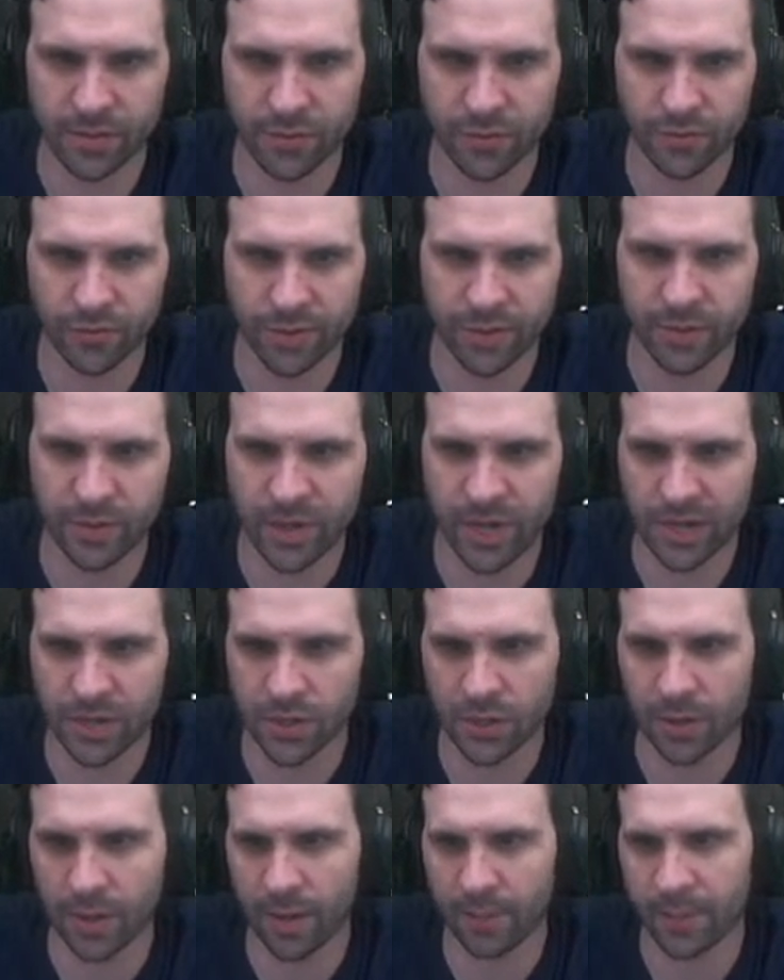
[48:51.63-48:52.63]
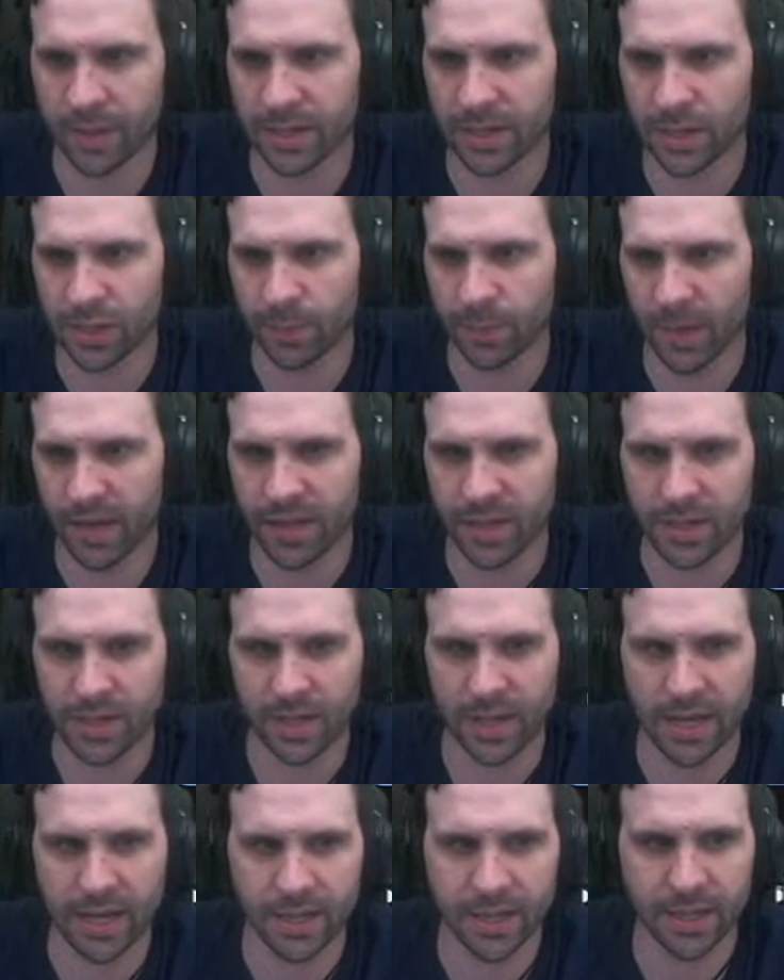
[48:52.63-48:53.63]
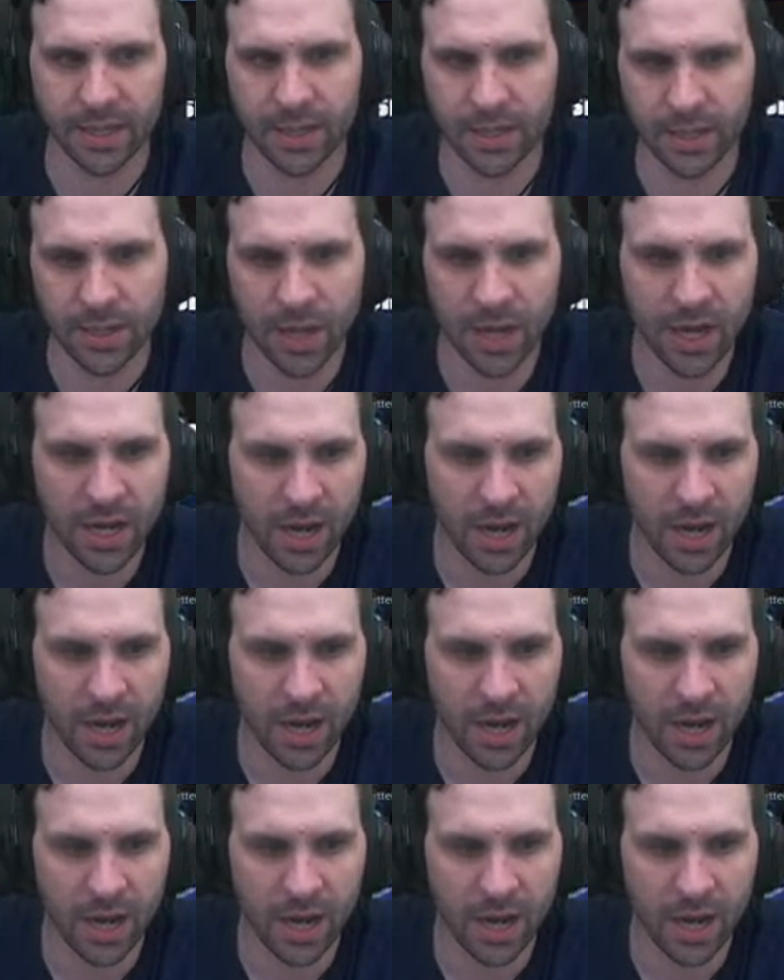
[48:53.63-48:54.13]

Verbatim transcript: Dream Chaser up into space like this.